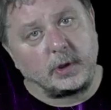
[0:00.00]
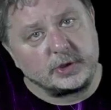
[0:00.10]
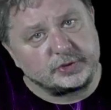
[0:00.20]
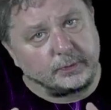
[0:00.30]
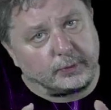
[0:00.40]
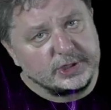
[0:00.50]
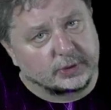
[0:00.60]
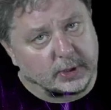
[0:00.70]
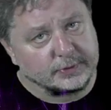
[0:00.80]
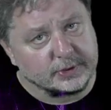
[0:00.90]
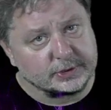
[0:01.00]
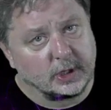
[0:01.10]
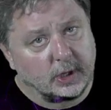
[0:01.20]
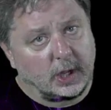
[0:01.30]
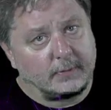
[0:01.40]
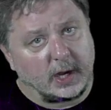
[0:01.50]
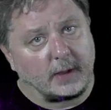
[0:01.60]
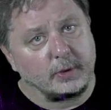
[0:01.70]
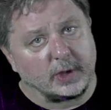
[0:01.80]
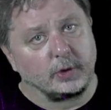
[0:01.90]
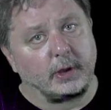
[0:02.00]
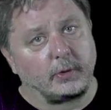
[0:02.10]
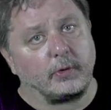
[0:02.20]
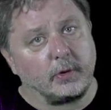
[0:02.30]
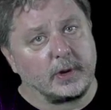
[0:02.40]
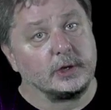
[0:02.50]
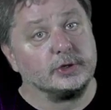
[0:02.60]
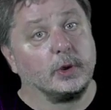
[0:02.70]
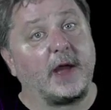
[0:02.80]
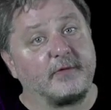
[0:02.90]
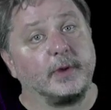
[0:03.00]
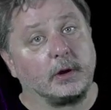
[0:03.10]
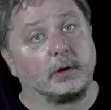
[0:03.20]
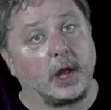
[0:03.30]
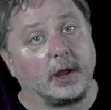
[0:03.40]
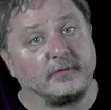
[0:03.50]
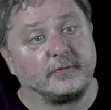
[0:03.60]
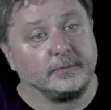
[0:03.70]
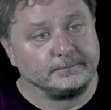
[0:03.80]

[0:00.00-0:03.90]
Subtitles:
but also prescriptions about how we might go about ordering it to have a better life.